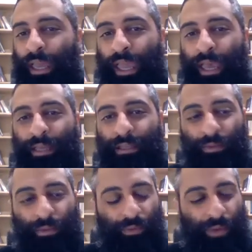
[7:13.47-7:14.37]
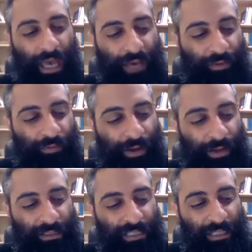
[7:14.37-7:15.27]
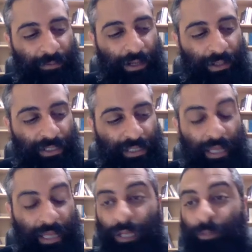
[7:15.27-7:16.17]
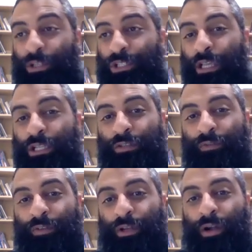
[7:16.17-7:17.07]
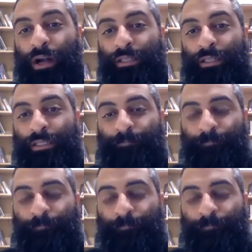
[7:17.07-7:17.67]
and we have a very deep understanding and appreciation for the cross.